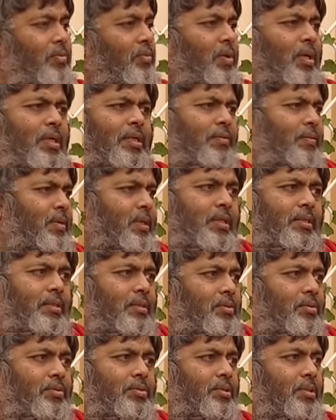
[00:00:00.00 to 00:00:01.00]
whatever
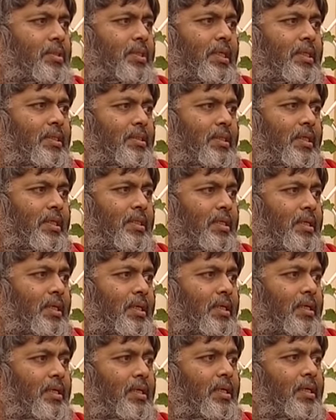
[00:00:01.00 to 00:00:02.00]
those things are
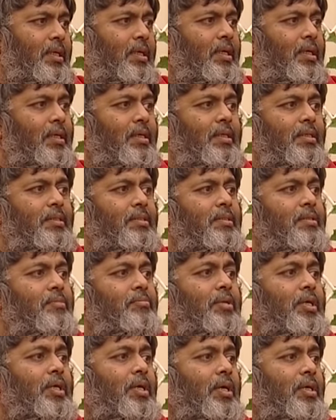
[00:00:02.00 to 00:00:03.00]
there, it is
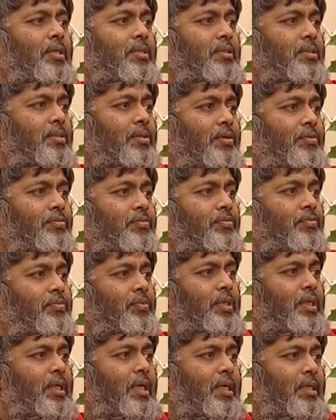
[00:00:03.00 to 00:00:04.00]
because of
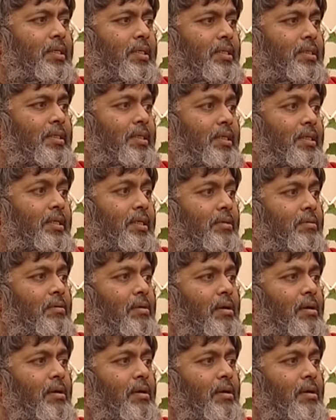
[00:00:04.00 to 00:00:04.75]
we are creating.